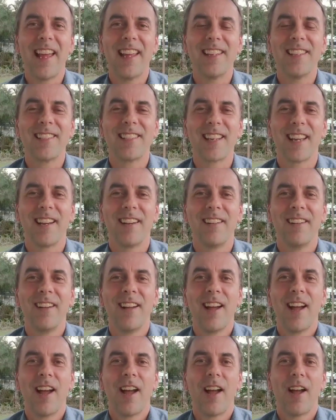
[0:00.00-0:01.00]
And
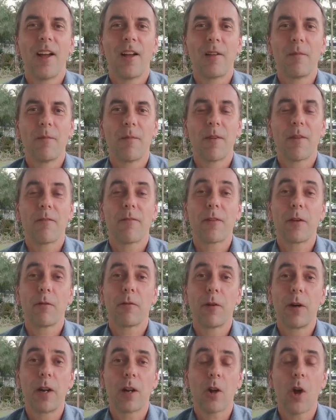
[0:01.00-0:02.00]

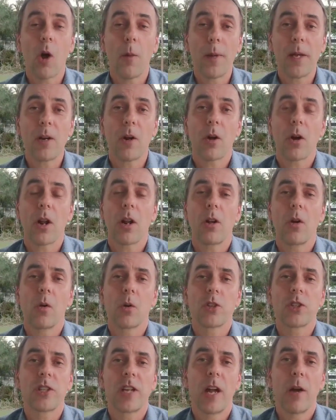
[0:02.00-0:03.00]
feel free to comment on it
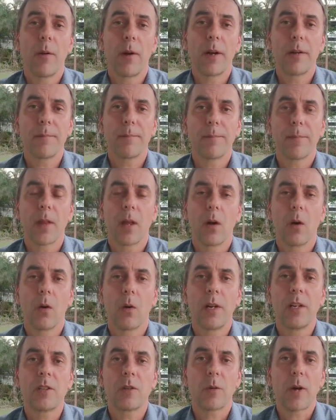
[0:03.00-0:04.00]
or share it
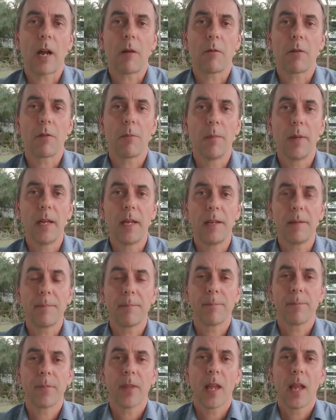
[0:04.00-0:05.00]
or interact with me.
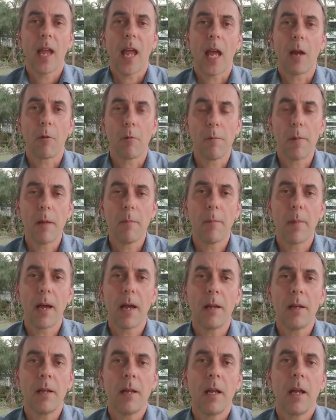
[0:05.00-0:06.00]
And
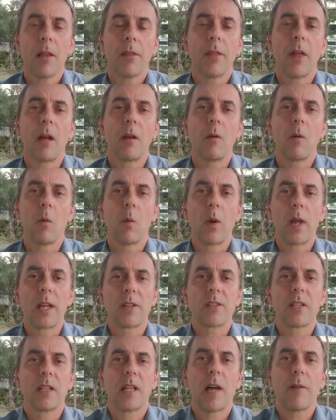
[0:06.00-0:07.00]
remember that
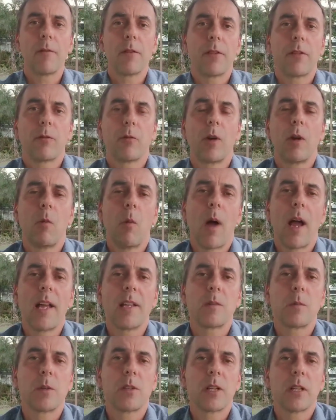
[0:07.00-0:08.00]
we are to love in three
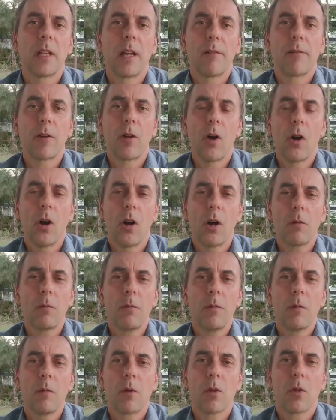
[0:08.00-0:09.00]
ways. We're to love
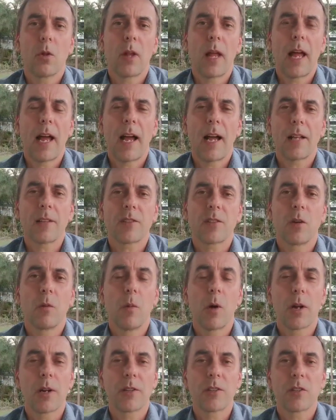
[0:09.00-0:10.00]
God with all our heart,
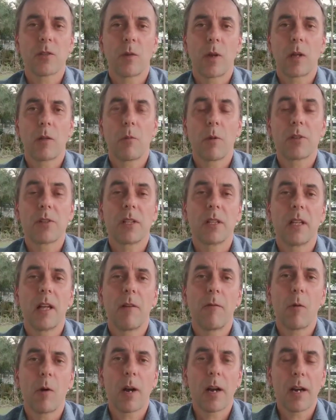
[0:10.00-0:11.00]
soul, mind, and strength. We're to
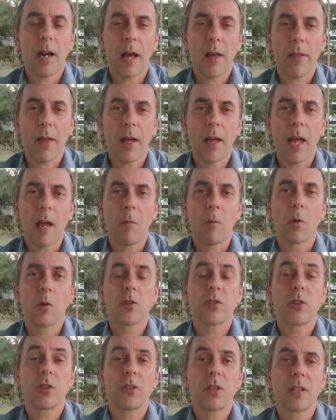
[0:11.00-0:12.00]
love one another. And
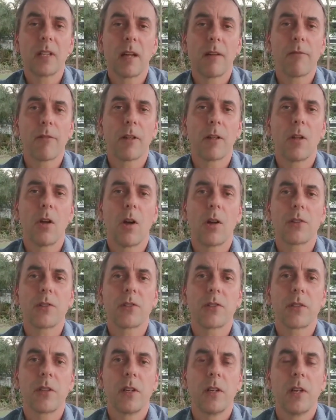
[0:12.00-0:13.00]
we're also to love the
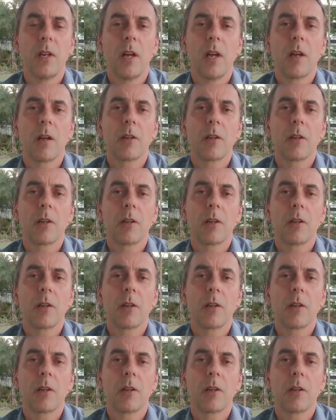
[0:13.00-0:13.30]
lost.